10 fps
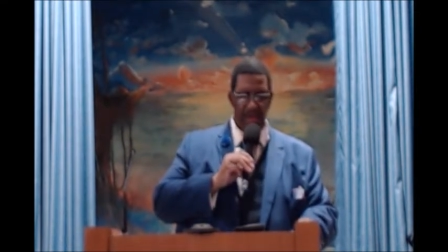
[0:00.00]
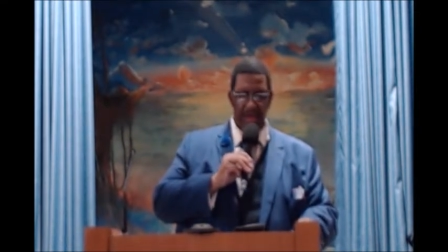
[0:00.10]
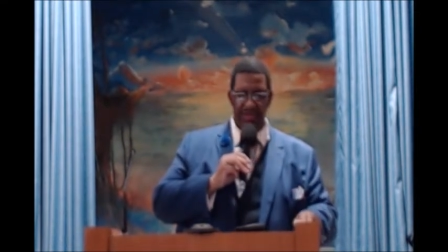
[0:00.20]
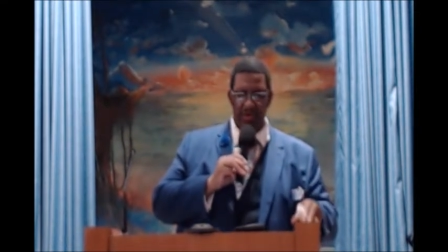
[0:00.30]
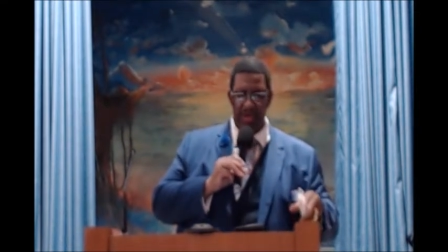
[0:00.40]

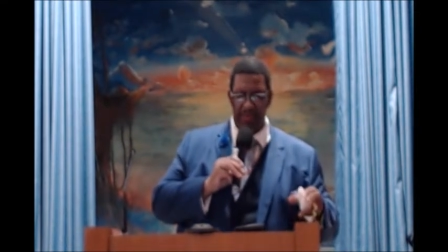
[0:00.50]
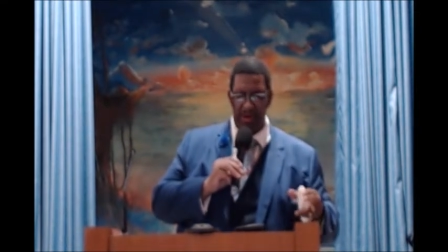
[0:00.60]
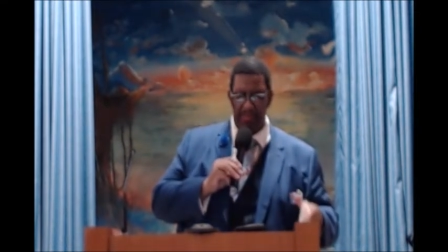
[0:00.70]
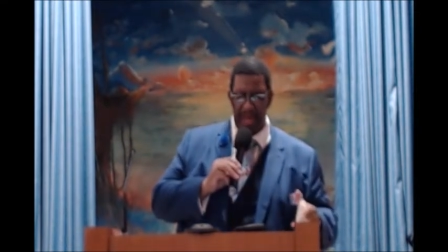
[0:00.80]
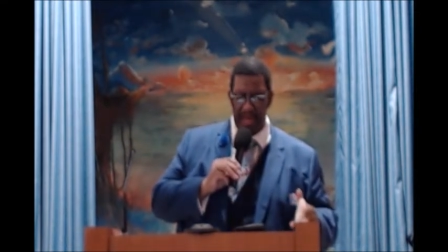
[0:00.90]
And so he
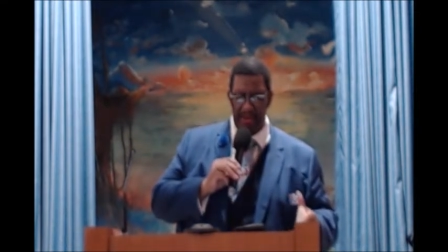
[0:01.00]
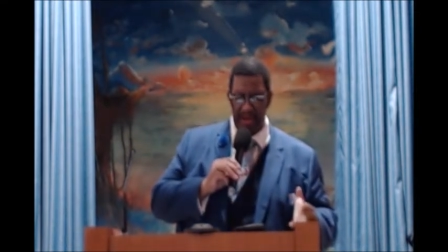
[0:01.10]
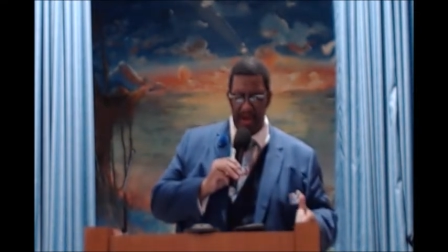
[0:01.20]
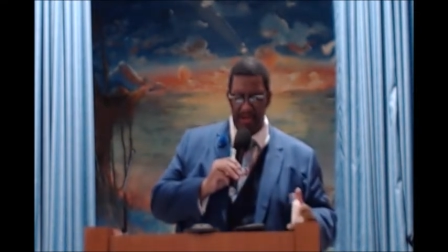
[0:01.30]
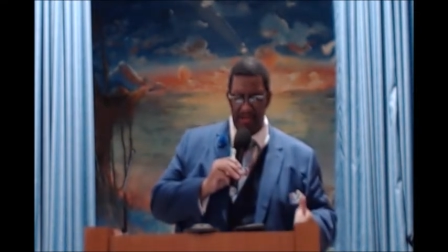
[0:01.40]
put a man
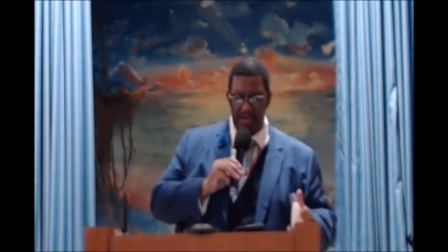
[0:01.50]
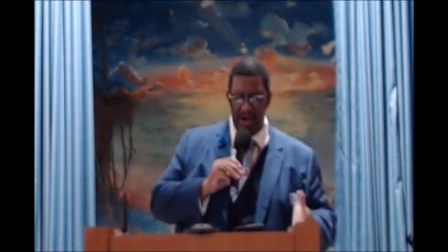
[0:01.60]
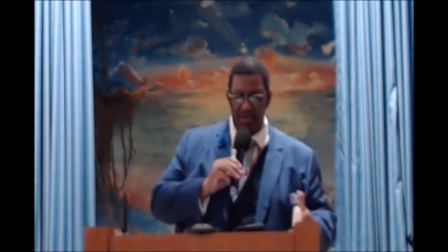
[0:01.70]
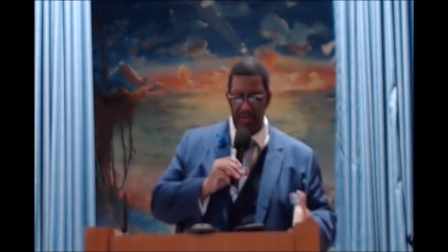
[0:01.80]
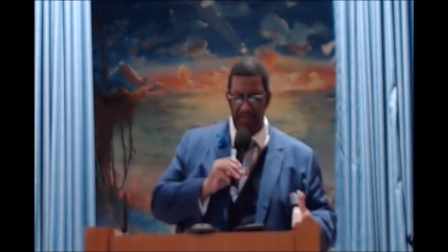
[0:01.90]
there to
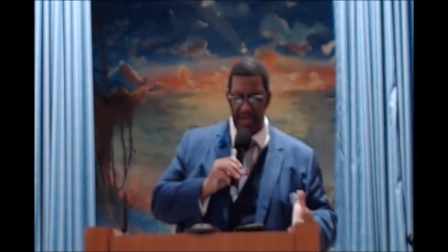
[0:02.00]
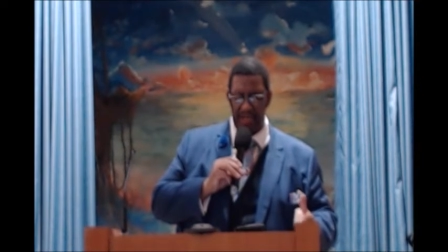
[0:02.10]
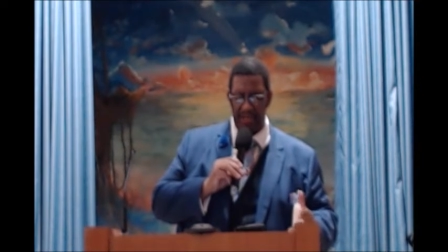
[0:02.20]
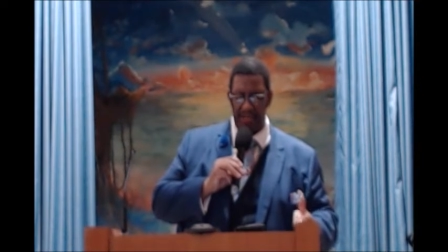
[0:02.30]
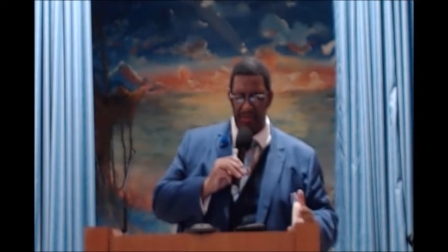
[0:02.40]

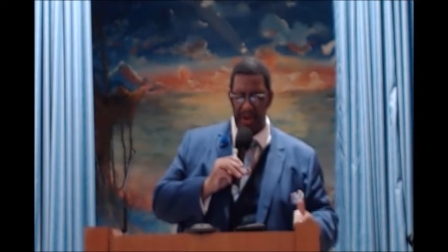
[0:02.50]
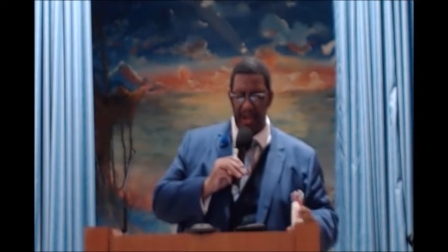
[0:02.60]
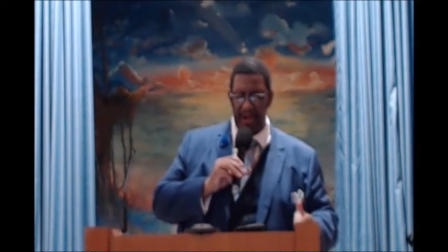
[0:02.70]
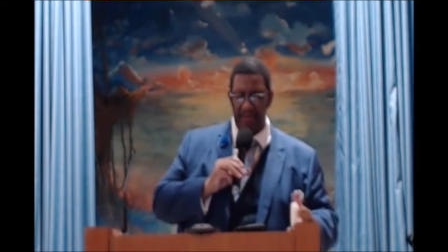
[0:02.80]
cultivate the ground.